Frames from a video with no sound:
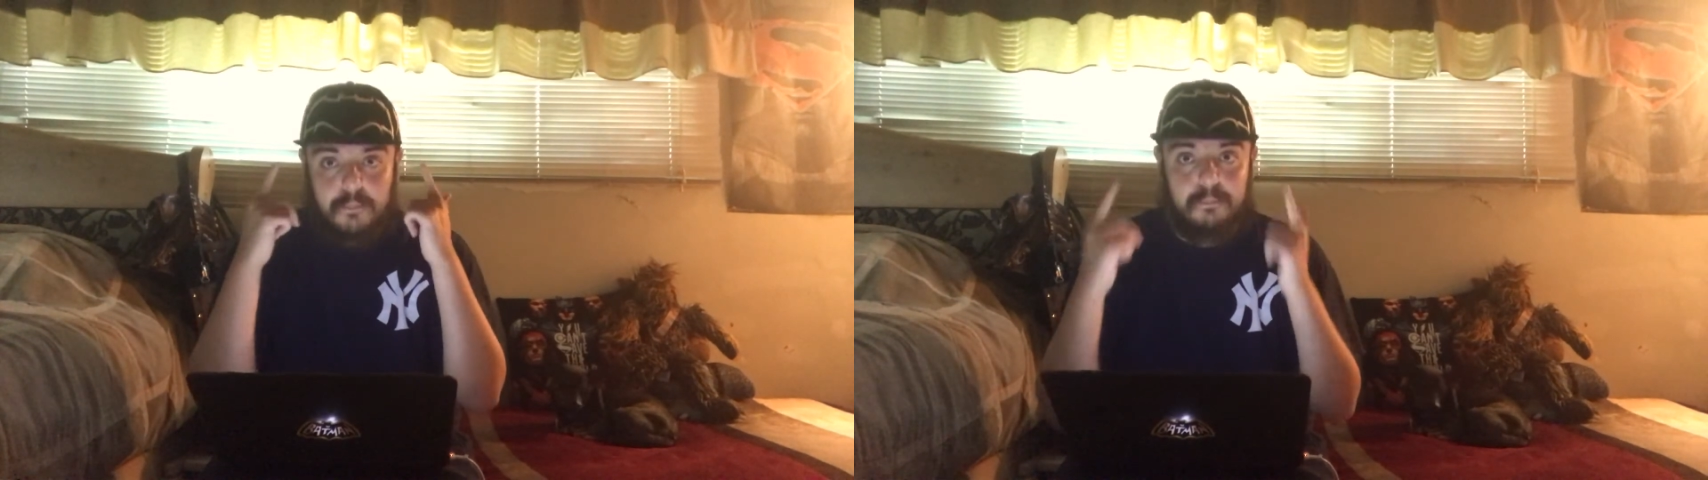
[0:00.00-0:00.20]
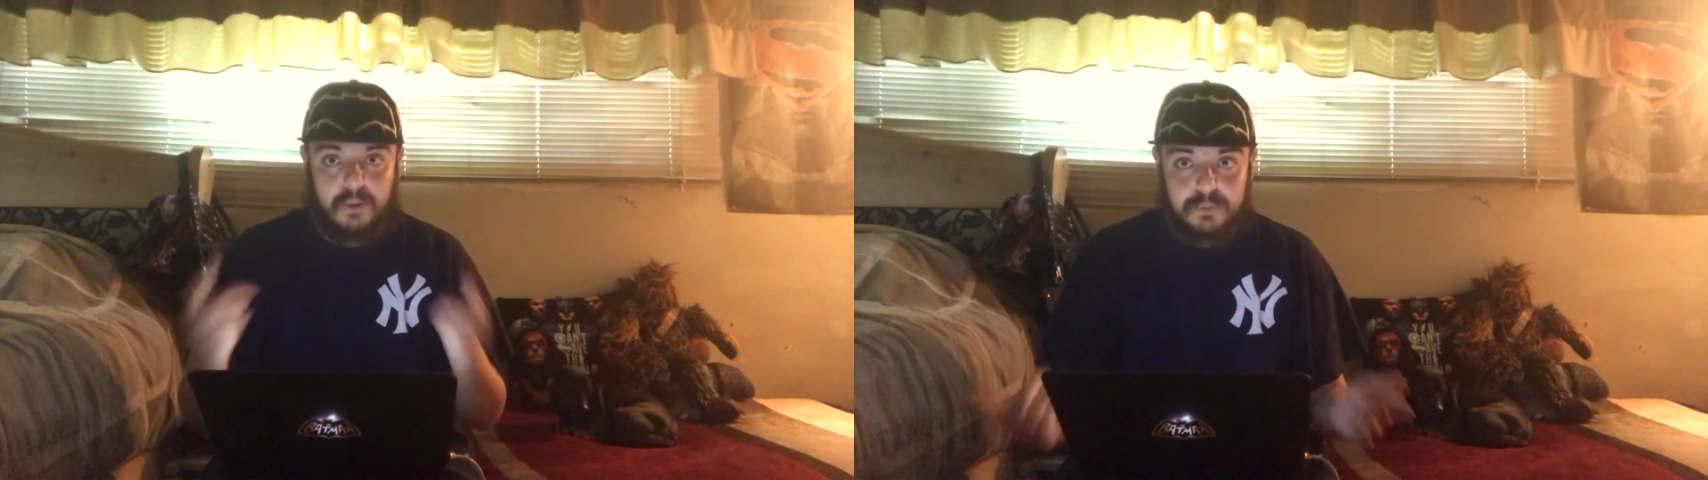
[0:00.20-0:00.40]

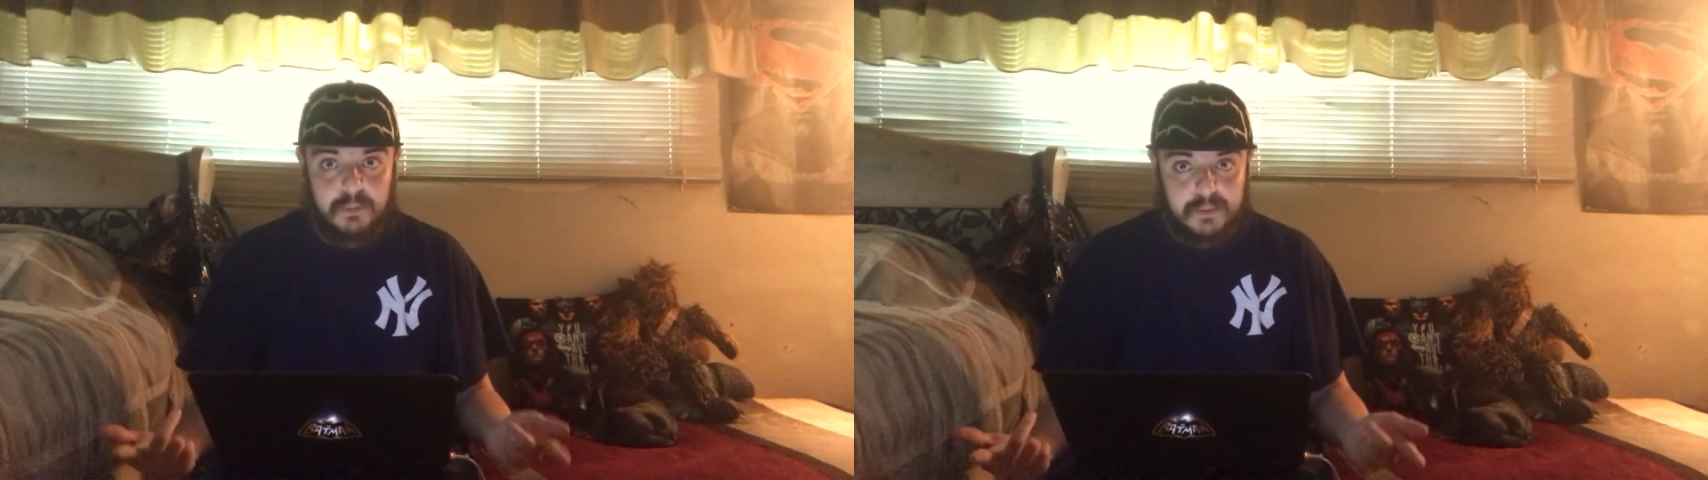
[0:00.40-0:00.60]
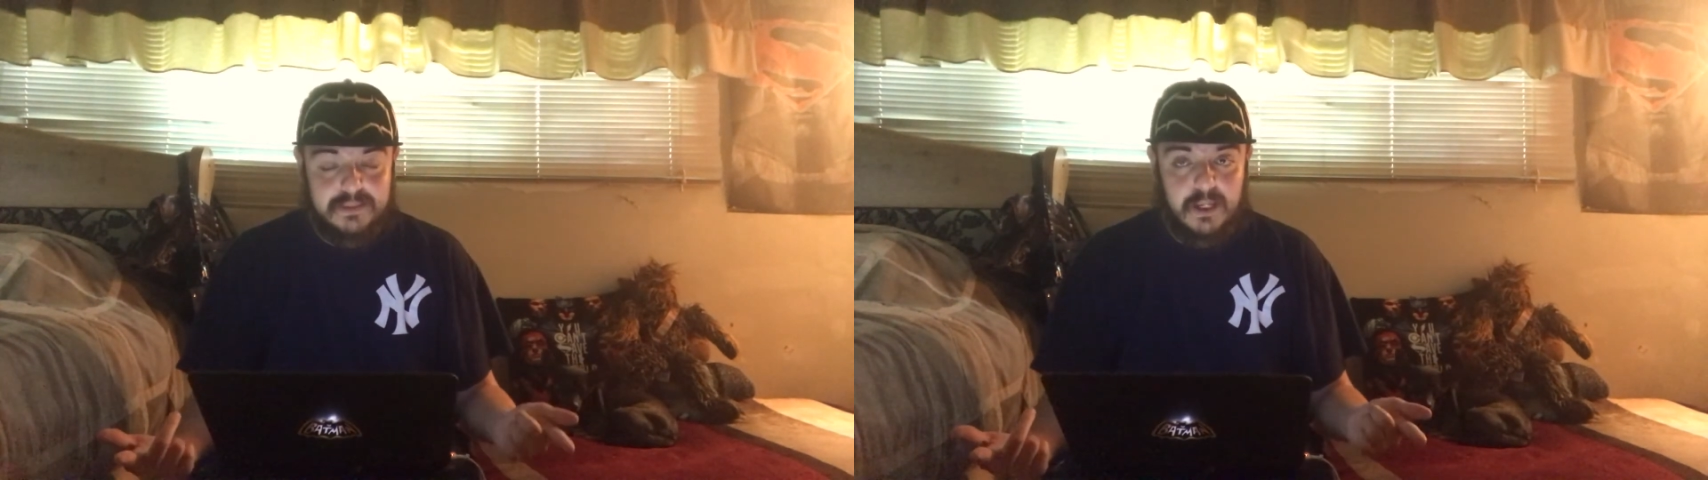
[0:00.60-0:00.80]
put the
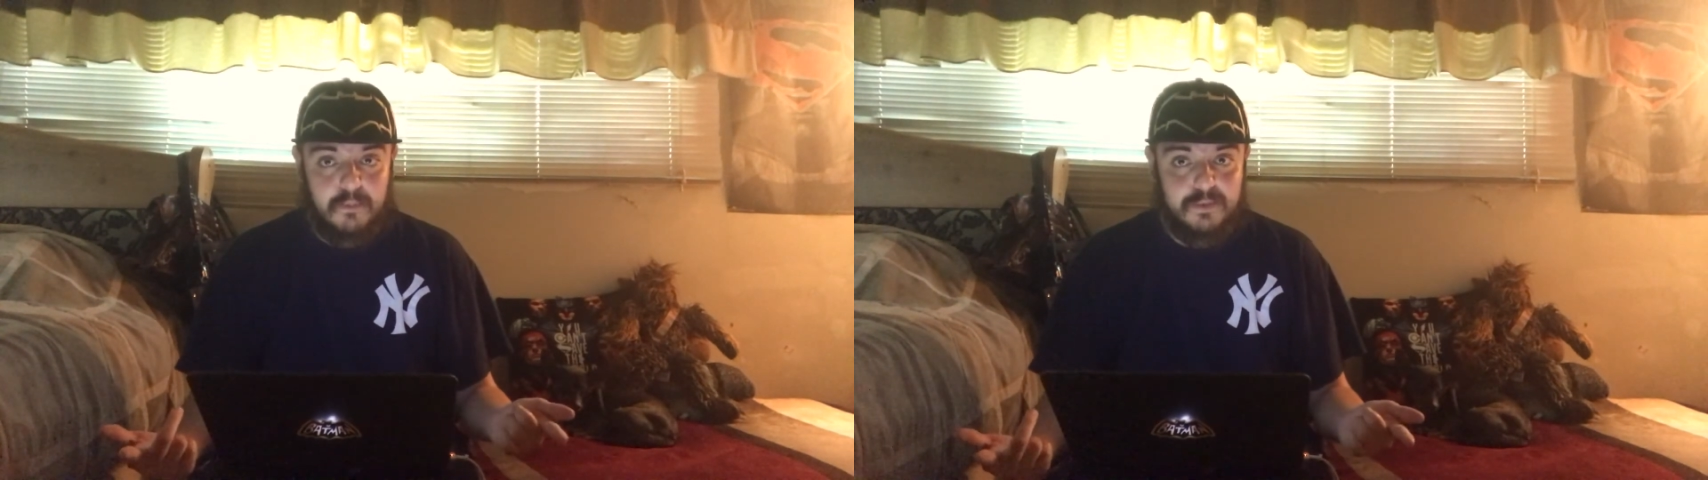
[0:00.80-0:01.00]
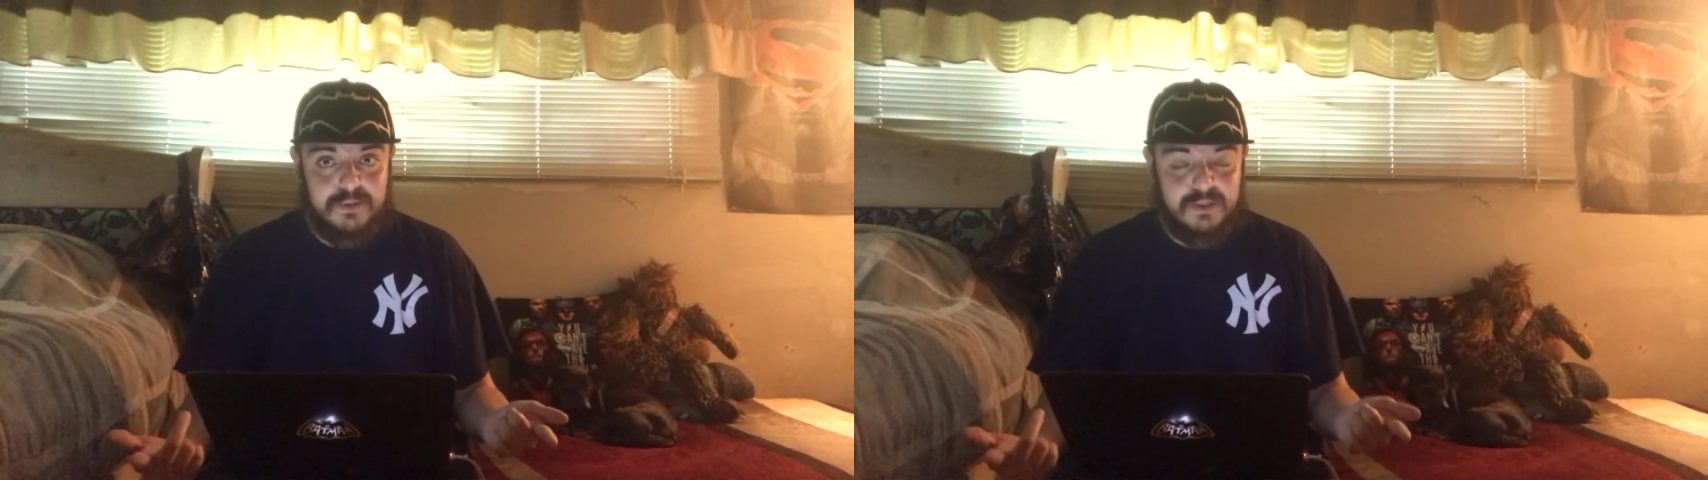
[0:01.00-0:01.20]
links
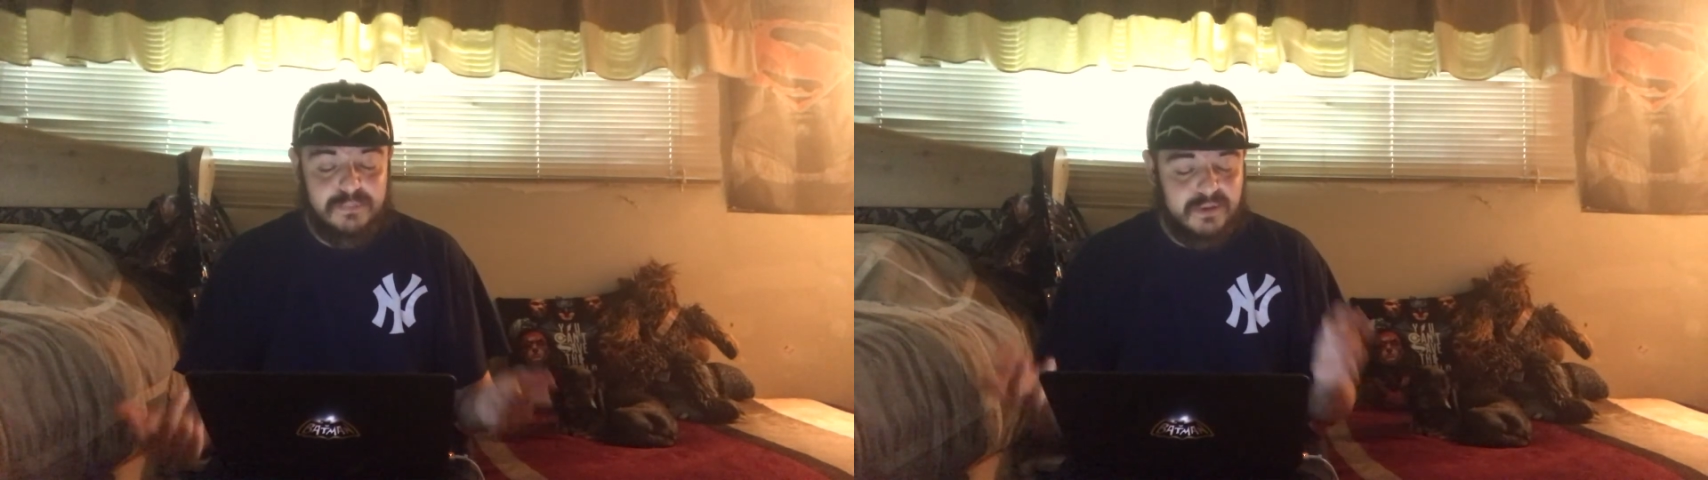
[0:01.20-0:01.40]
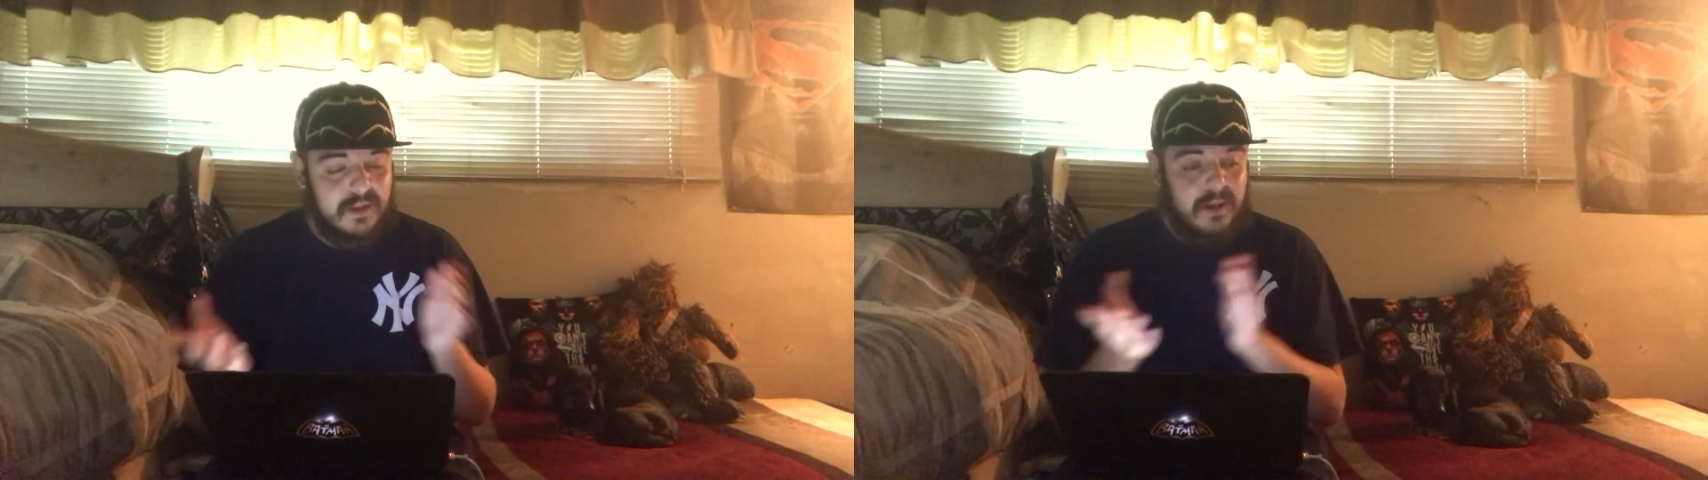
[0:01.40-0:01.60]
down in the
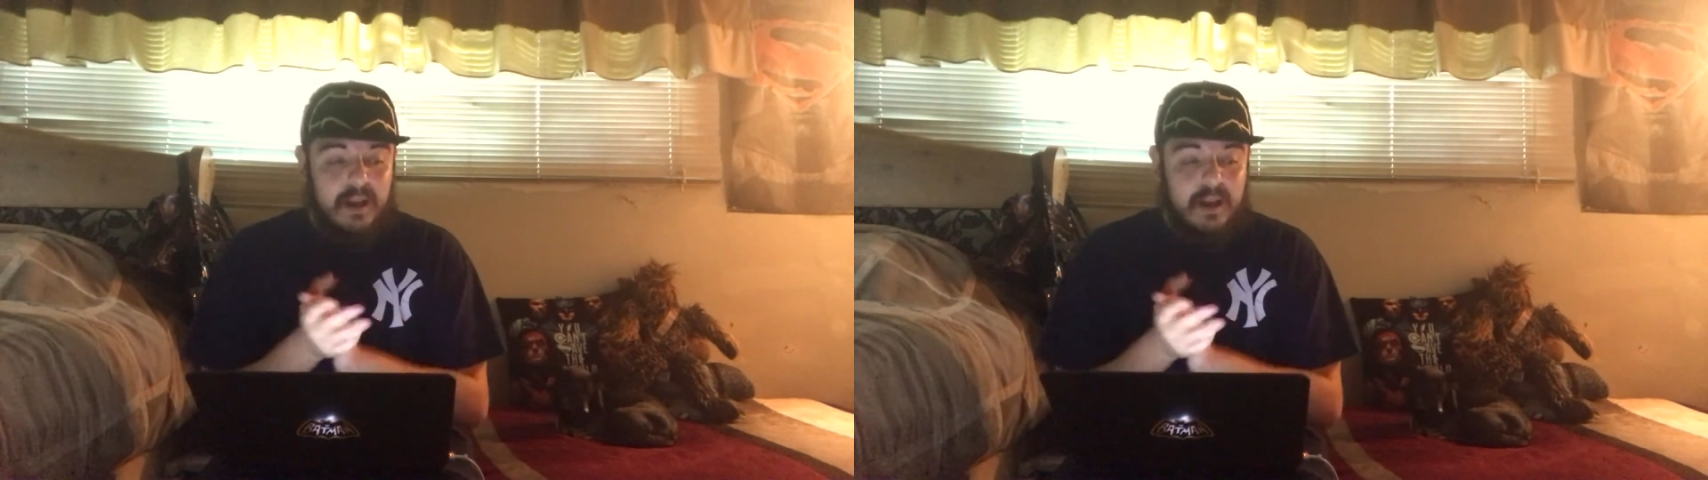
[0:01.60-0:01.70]
description.